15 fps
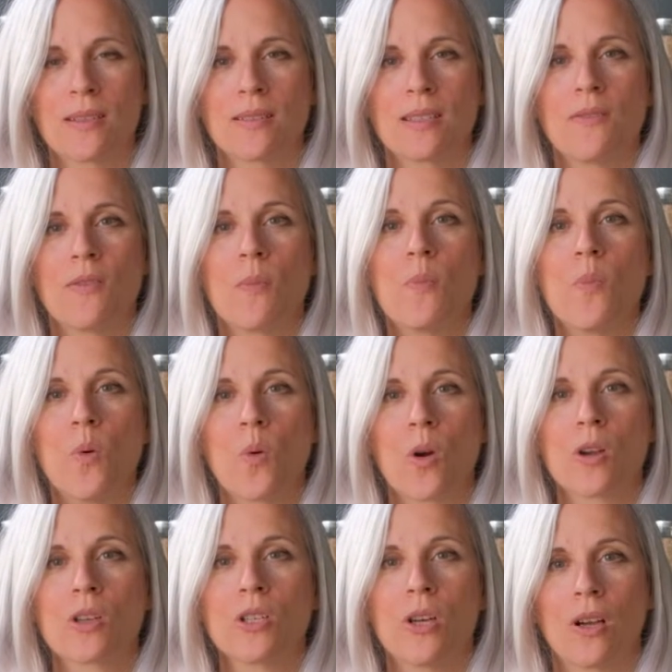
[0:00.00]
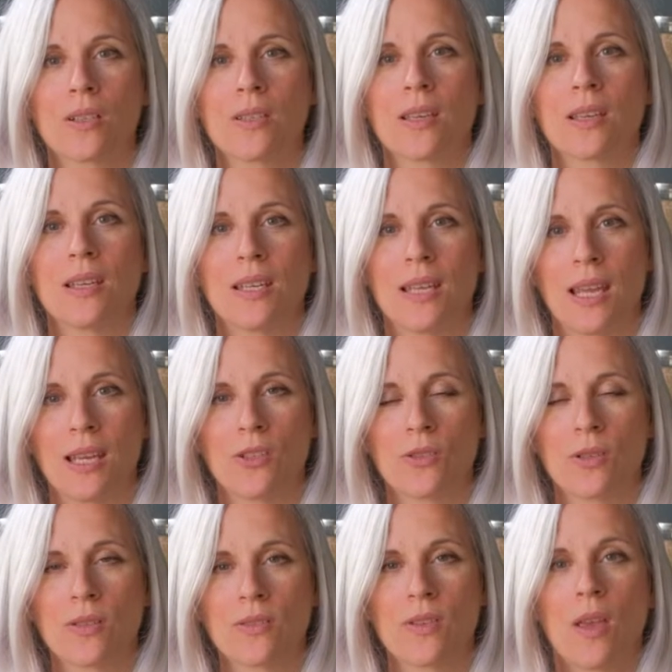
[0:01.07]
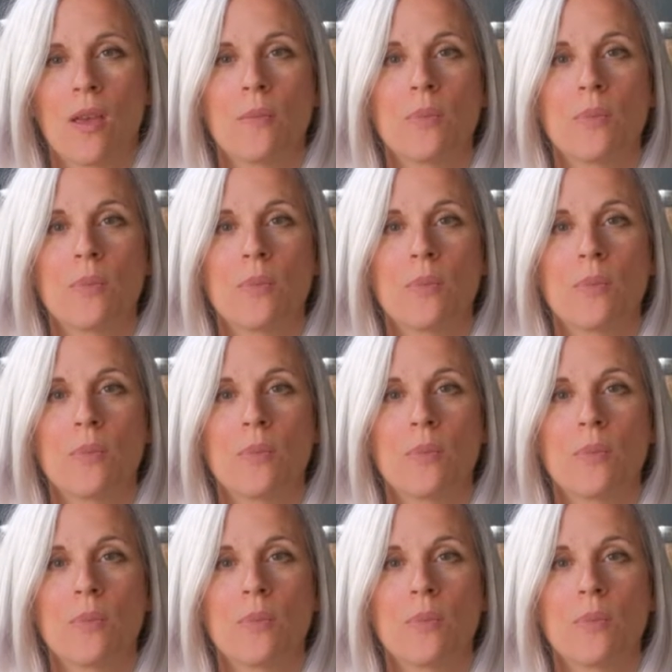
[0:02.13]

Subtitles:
it's even more toxic and dangerous,